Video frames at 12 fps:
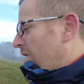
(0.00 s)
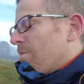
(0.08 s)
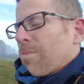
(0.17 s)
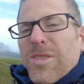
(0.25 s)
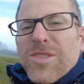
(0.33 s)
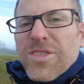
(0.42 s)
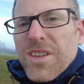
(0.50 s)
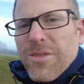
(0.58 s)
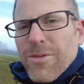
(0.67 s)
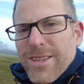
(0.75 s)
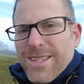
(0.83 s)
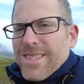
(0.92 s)

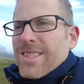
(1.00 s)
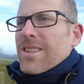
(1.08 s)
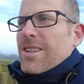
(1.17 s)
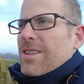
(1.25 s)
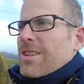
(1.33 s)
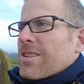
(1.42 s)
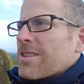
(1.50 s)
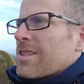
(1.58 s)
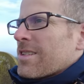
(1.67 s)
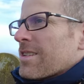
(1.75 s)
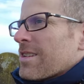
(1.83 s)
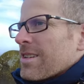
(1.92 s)
mysterious
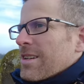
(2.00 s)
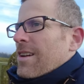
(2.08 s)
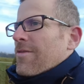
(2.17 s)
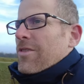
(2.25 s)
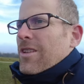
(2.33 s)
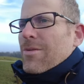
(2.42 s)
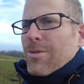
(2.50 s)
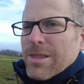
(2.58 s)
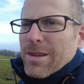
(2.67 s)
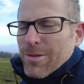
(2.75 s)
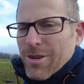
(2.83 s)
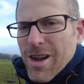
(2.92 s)
forget what
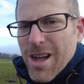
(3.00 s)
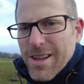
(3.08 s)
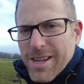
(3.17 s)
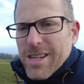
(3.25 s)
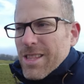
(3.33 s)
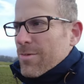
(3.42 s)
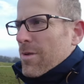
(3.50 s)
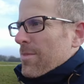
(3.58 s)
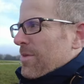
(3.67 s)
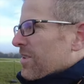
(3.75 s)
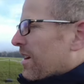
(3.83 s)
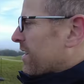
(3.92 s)
they were calling it on the
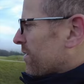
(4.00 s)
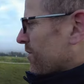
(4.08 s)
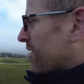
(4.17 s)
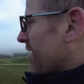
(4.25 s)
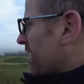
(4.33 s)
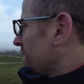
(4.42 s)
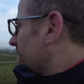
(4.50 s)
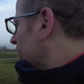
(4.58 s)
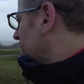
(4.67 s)
website. It was like